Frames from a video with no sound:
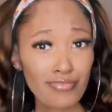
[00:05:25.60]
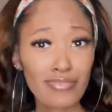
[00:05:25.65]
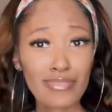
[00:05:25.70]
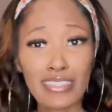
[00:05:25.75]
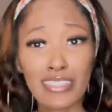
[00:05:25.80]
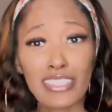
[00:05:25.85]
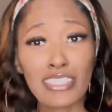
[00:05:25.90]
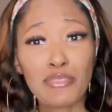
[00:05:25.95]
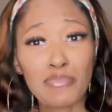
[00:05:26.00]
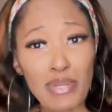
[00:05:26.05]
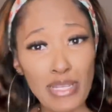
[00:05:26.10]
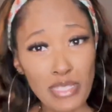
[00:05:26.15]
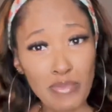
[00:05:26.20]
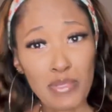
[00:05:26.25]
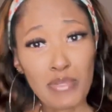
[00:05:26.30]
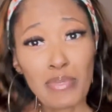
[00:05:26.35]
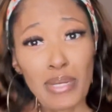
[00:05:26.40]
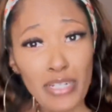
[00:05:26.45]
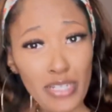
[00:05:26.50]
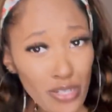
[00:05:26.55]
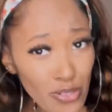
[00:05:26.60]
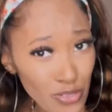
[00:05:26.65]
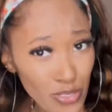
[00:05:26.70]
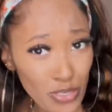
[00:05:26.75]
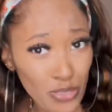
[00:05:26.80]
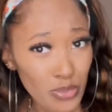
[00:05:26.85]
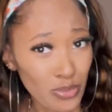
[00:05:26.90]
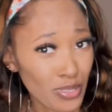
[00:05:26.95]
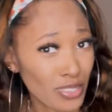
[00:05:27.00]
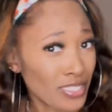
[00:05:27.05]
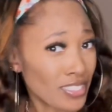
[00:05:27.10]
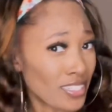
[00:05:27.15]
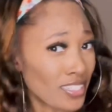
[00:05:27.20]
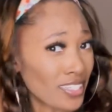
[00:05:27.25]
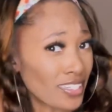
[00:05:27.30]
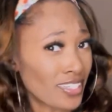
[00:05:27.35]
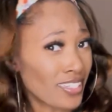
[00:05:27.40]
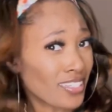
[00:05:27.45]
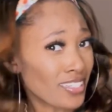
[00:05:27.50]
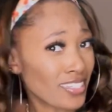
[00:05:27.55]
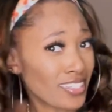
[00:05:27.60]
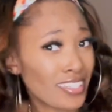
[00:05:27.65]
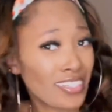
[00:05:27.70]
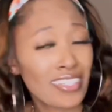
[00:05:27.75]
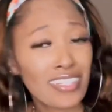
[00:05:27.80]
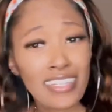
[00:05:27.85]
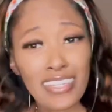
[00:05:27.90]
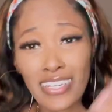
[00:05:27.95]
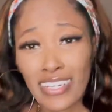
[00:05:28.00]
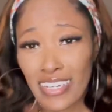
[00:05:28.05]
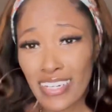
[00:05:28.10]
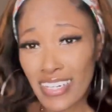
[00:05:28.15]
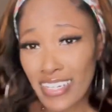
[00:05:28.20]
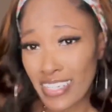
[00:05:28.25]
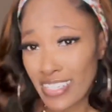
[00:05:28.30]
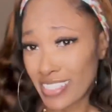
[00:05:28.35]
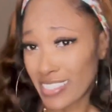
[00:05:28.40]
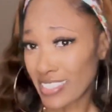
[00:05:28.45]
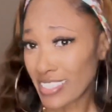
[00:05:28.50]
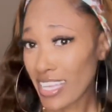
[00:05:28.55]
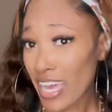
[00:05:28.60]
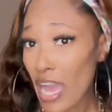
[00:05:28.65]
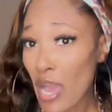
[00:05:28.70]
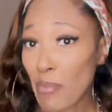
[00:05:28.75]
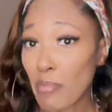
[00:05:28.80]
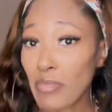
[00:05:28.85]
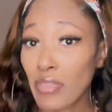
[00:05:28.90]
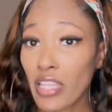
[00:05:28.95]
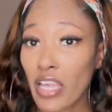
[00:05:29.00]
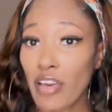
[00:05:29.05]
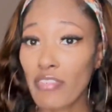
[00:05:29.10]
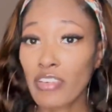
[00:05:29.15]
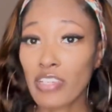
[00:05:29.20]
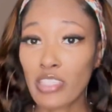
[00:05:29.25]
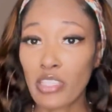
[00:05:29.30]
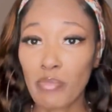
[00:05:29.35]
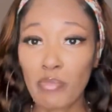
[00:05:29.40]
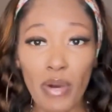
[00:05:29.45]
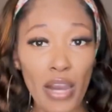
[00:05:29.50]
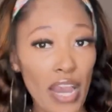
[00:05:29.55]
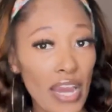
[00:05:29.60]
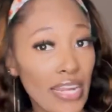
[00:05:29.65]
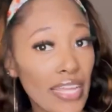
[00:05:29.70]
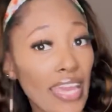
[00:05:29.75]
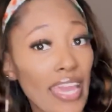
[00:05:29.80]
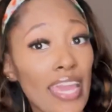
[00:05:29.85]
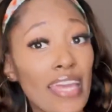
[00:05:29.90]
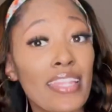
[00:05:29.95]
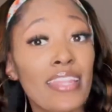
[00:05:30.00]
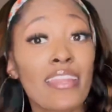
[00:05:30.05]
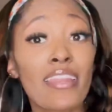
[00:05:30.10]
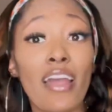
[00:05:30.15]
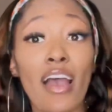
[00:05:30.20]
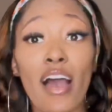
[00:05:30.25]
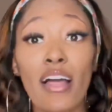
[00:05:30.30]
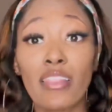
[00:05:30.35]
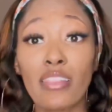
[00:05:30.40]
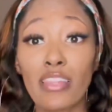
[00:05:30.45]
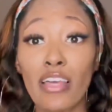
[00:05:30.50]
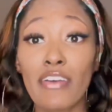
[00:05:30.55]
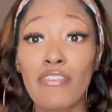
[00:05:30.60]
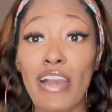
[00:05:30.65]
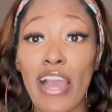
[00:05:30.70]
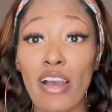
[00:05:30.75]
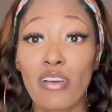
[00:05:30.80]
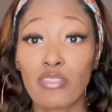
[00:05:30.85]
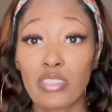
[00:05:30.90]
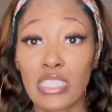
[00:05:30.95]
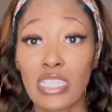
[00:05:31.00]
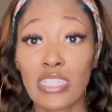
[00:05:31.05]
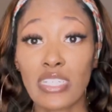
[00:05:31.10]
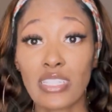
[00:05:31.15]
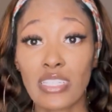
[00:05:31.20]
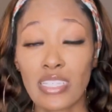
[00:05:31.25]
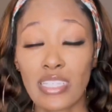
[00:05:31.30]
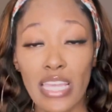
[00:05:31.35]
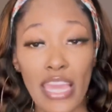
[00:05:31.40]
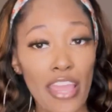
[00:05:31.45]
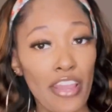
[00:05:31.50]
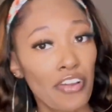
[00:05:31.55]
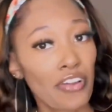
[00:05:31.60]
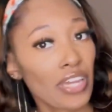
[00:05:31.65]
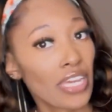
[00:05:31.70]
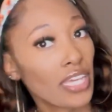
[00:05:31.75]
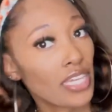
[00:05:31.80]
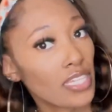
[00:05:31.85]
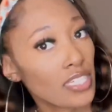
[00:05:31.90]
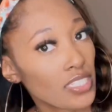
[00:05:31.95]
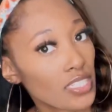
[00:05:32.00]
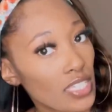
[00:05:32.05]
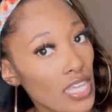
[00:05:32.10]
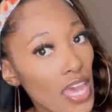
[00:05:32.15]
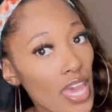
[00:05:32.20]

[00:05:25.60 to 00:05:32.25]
This is about to be my go-to one because I'm loving the body and I love how thick this hair is.